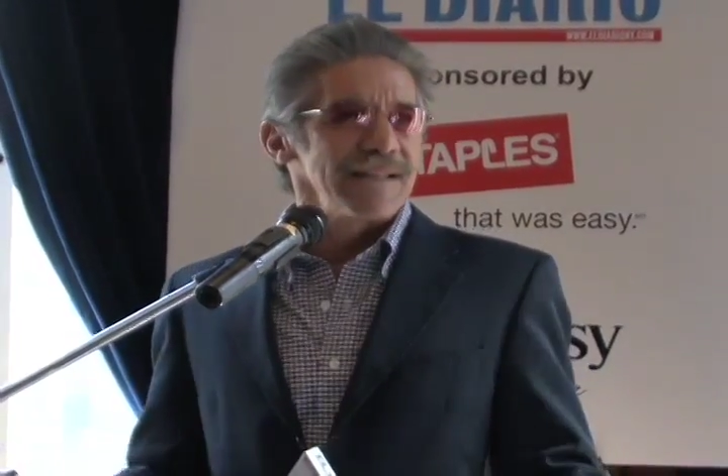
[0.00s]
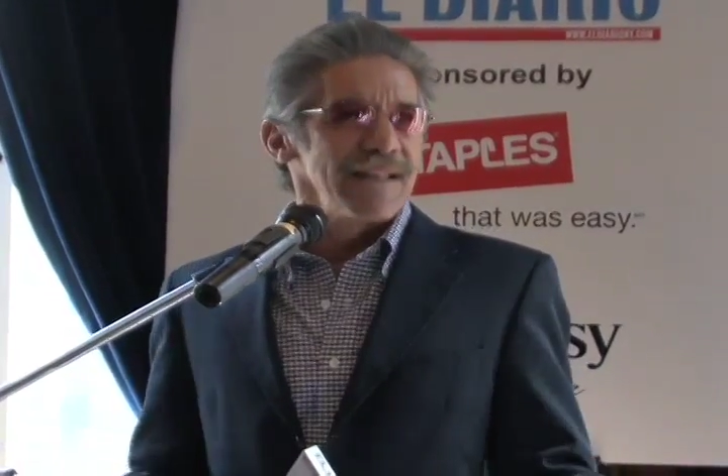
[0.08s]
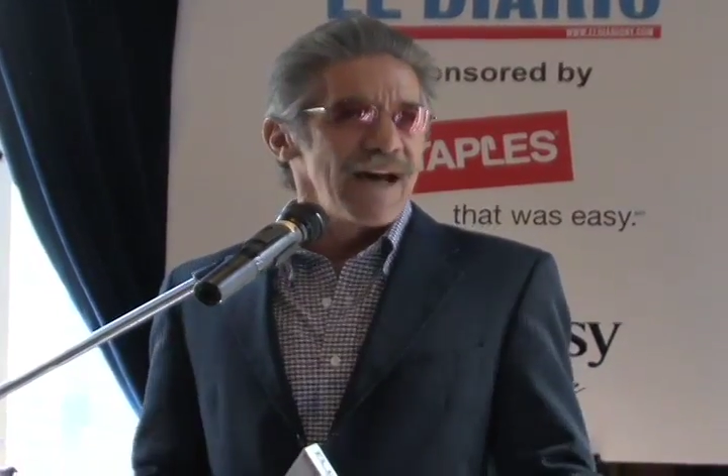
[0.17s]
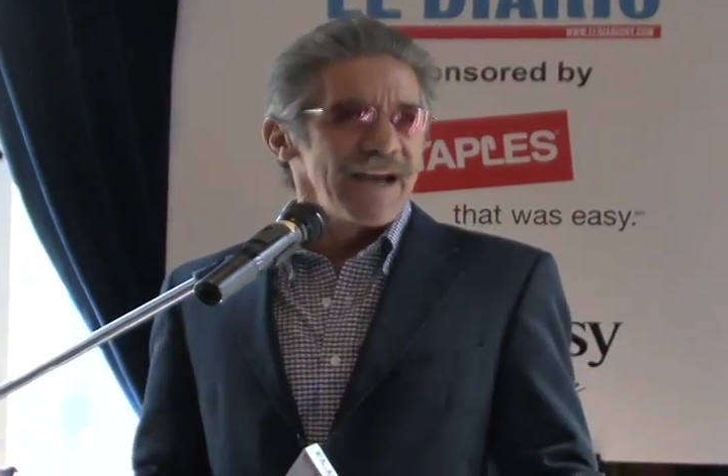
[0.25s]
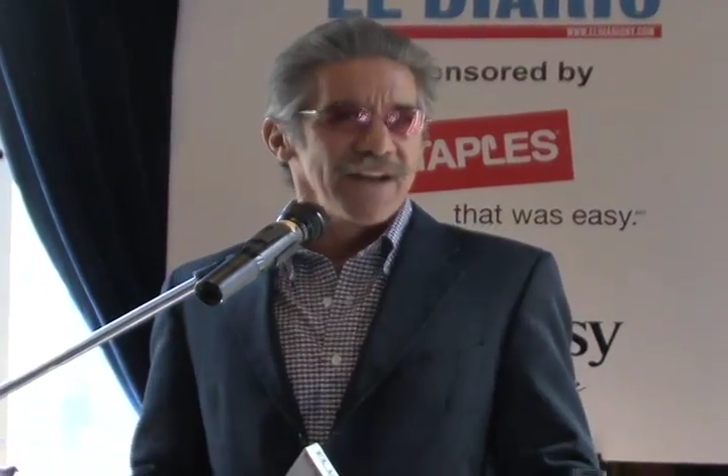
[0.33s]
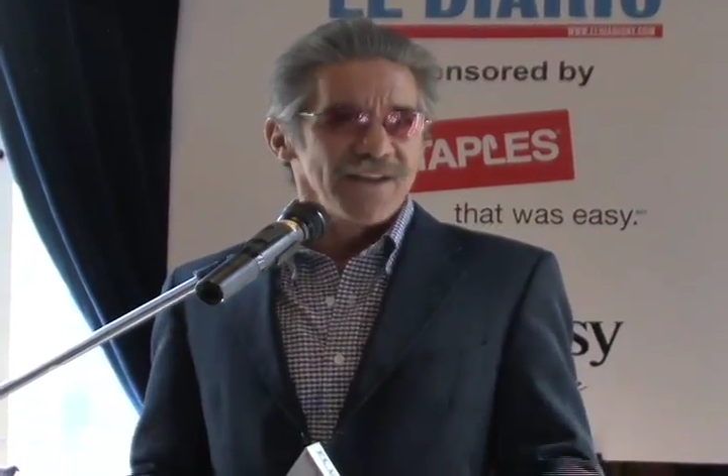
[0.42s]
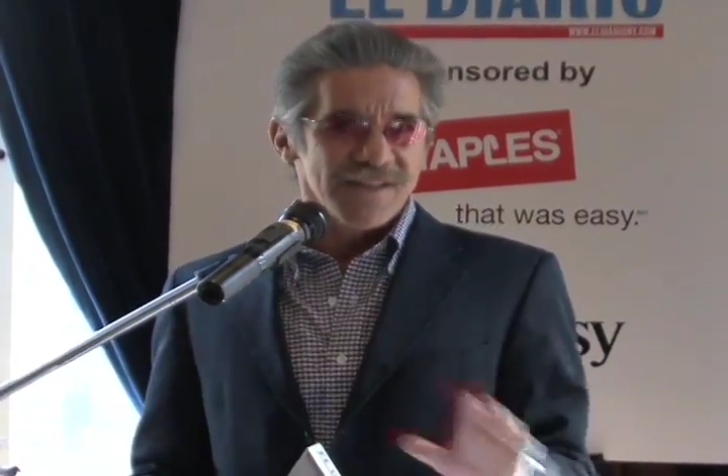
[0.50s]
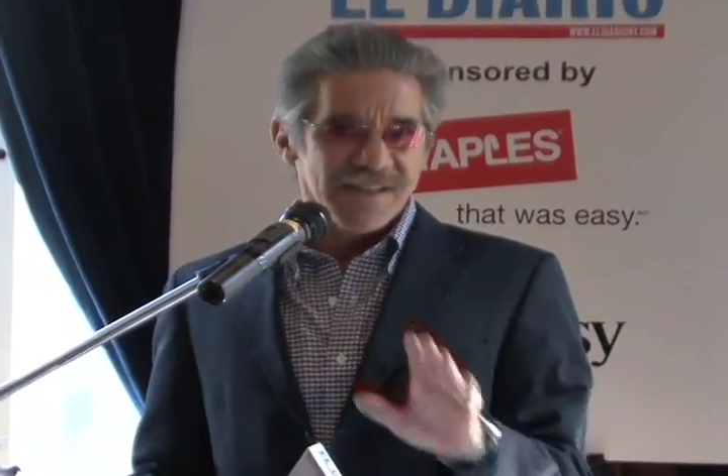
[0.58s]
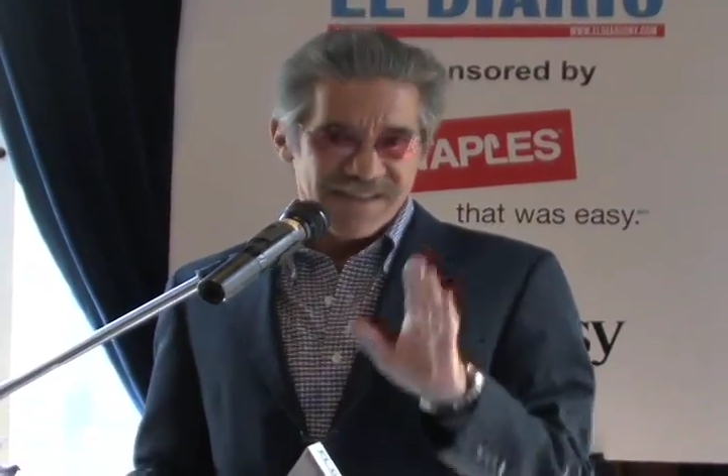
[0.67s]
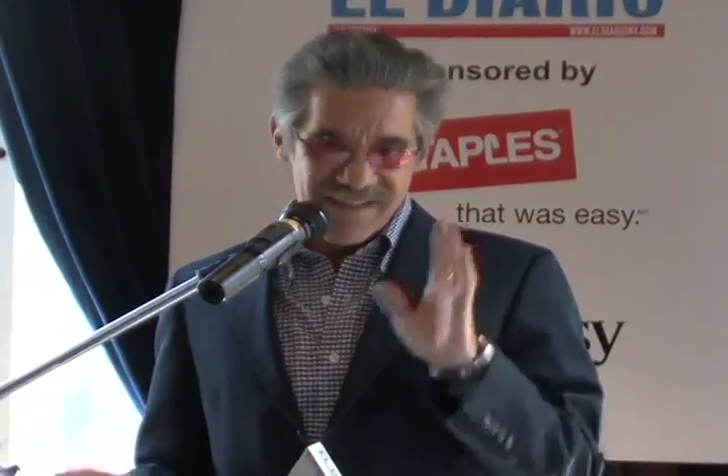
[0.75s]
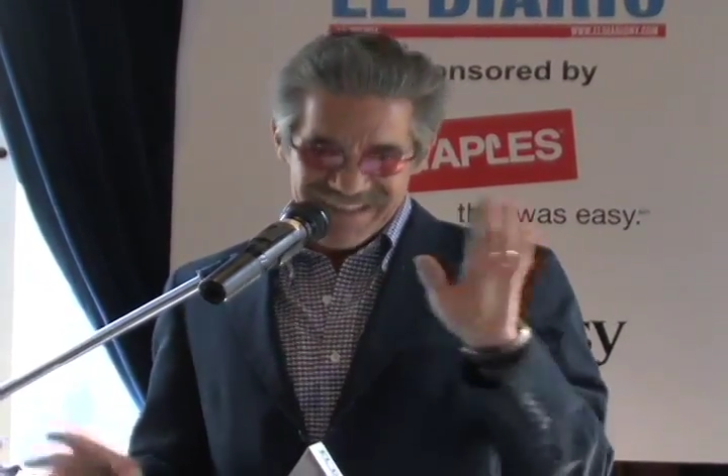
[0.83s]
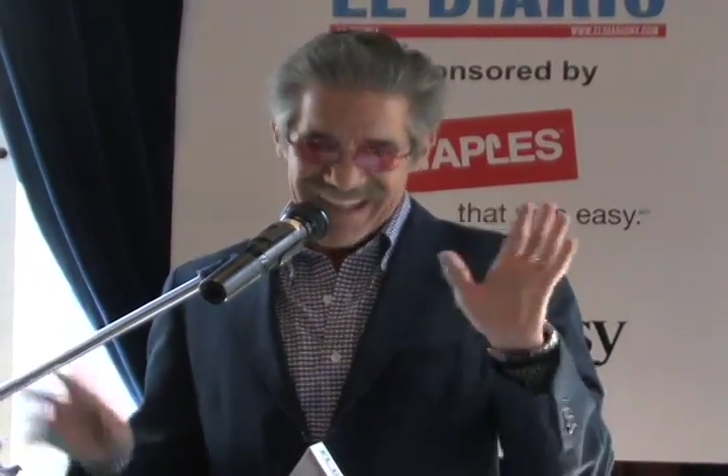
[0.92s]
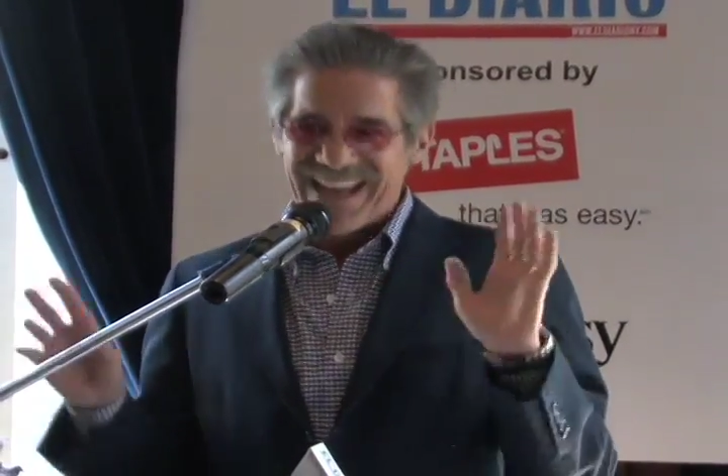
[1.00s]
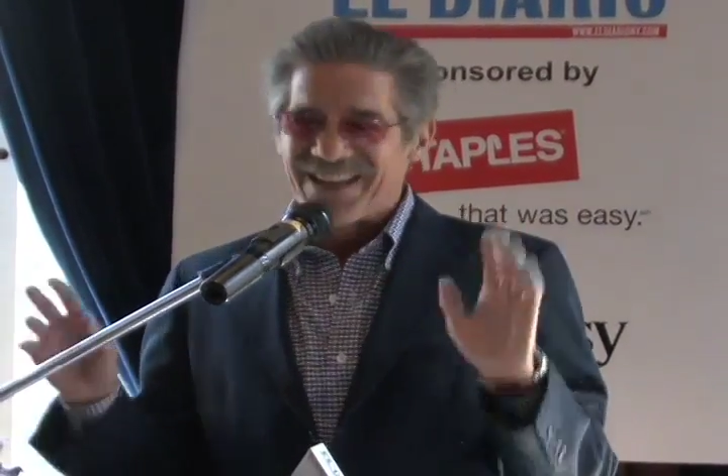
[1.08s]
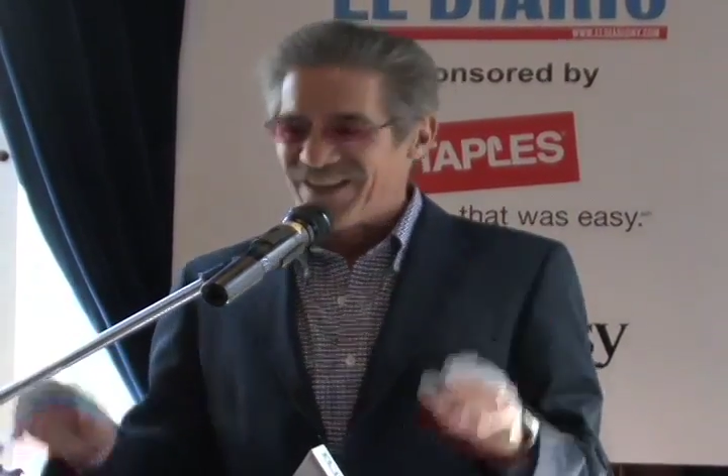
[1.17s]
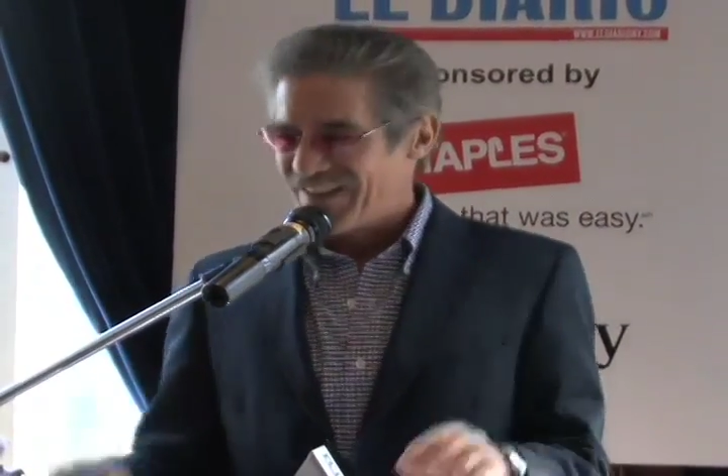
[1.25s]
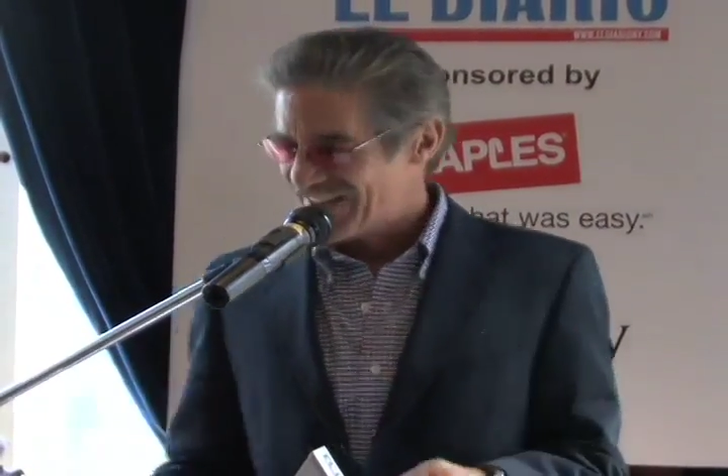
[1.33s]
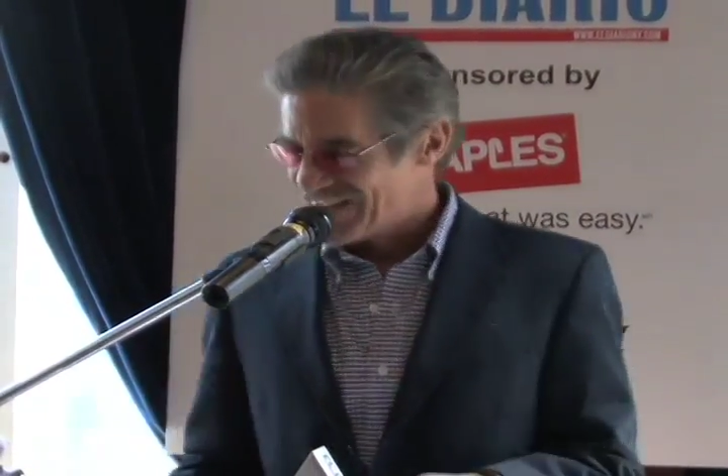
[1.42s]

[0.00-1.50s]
the liars. Thank you.